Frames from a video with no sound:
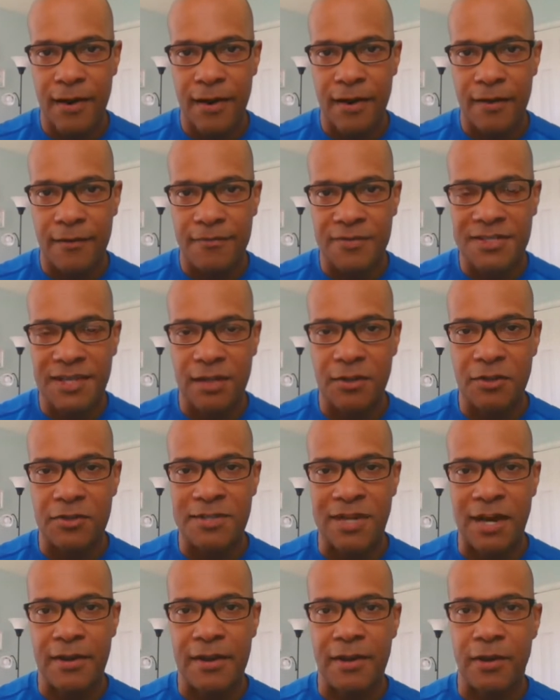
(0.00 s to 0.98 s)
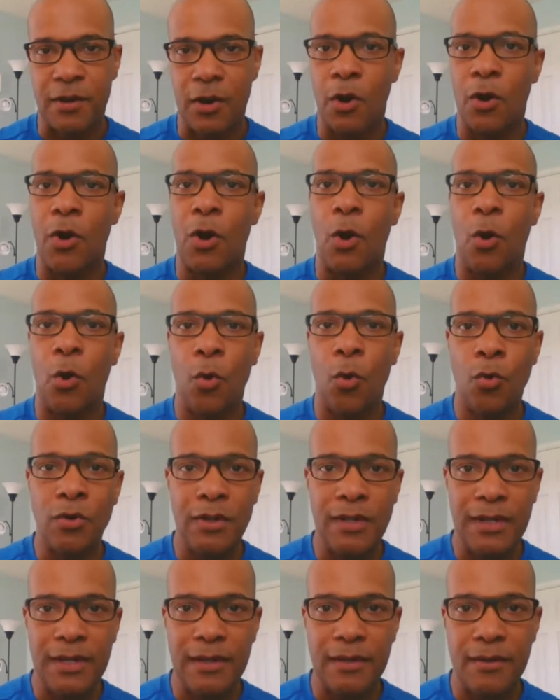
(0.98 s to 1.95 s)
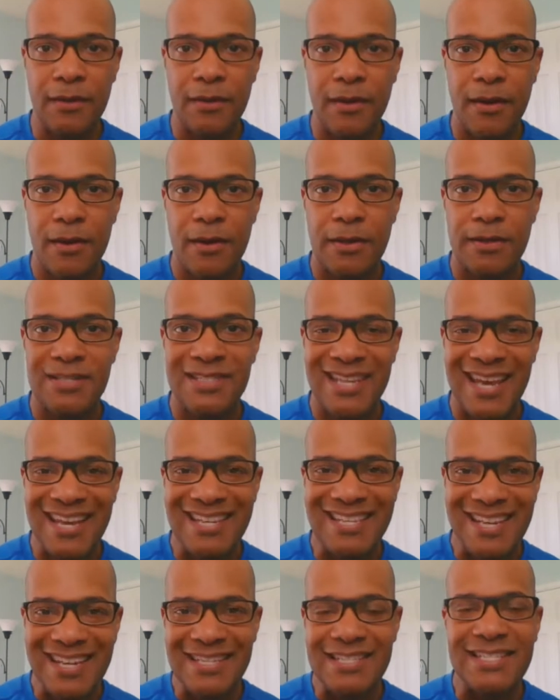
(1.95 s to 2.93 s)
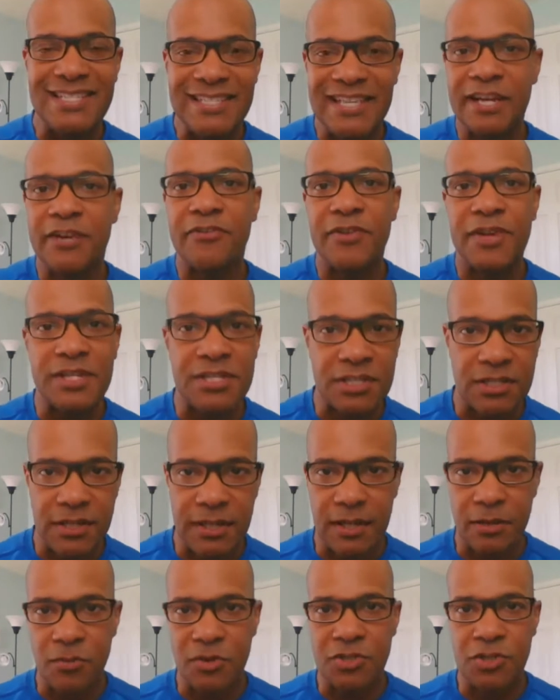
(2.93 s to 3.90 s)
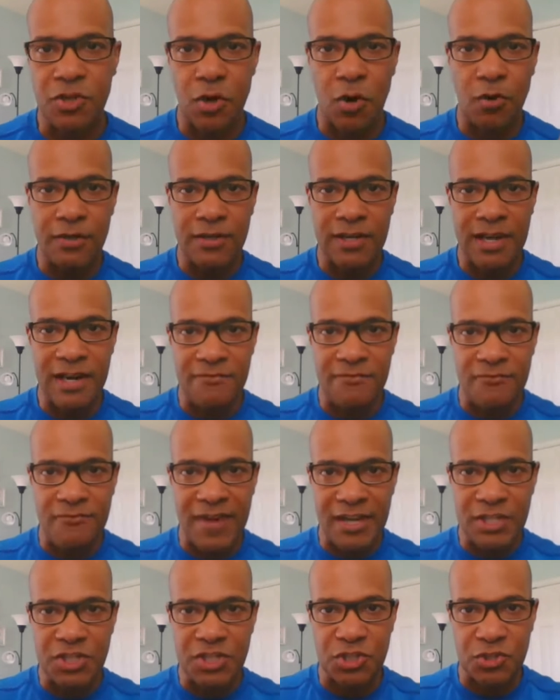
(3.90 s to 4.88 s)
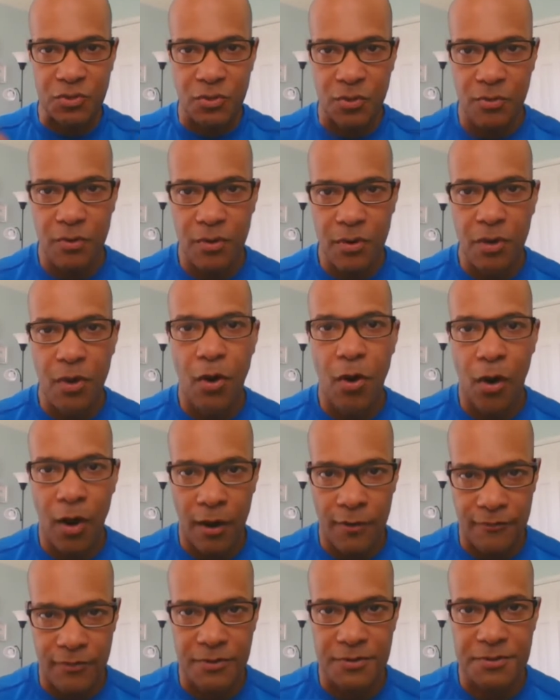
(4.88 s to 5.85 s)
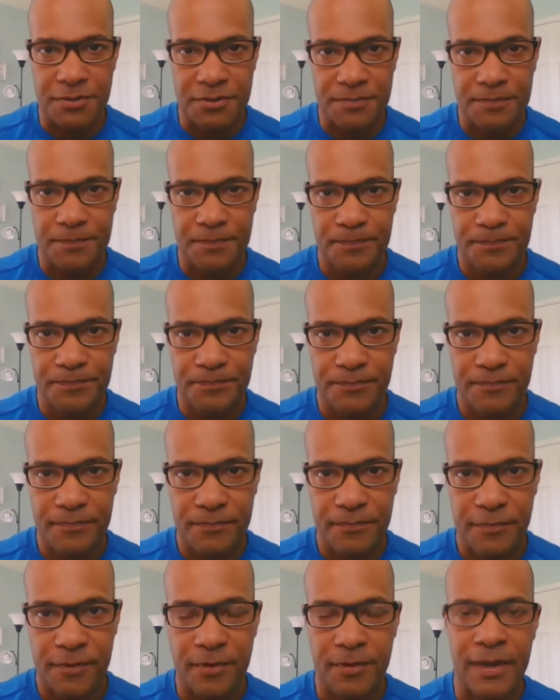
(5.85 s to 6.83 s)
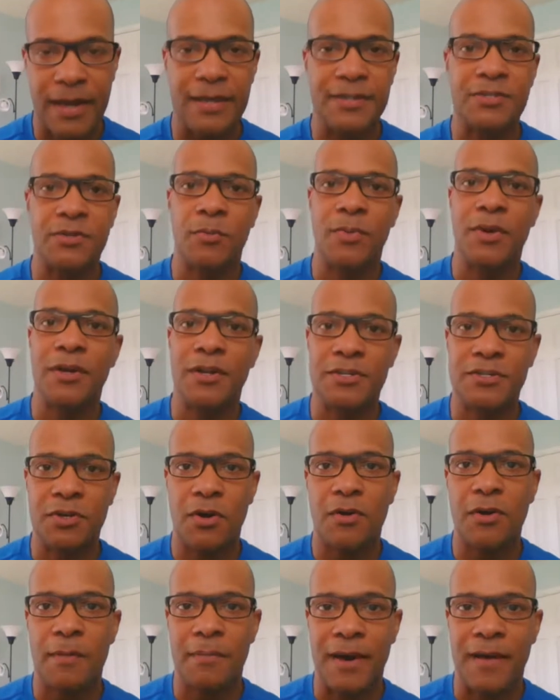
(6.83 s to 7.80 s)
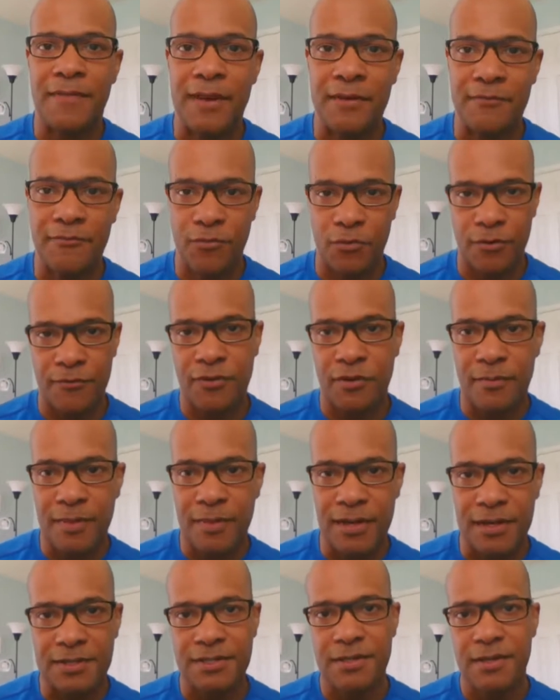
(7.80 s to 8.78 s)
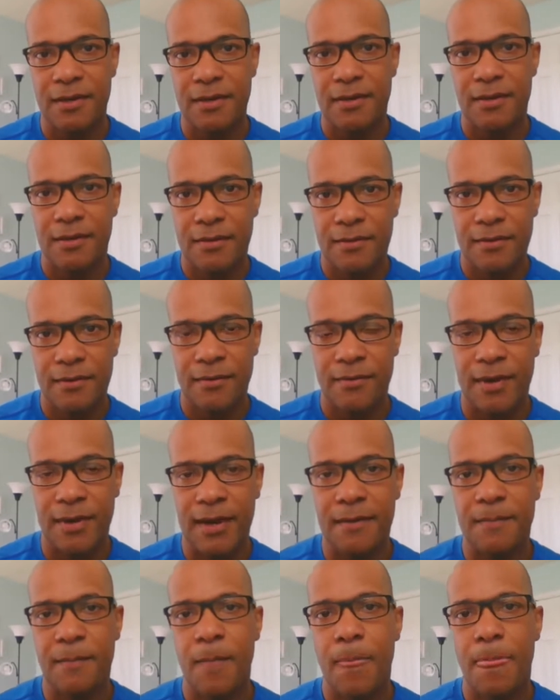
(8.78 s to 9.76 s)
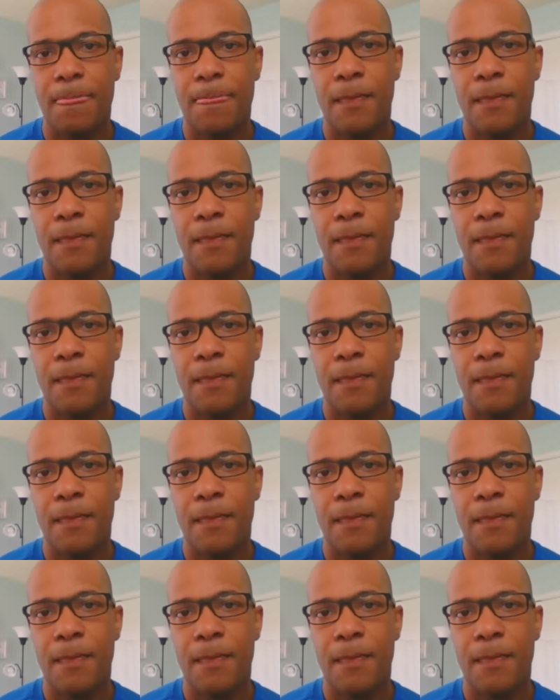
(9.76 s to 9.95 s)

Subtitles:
of sellers out here are only taking seriously what's called conventional offers. Okay, so we're gonna talk about that for a few minutes. All right.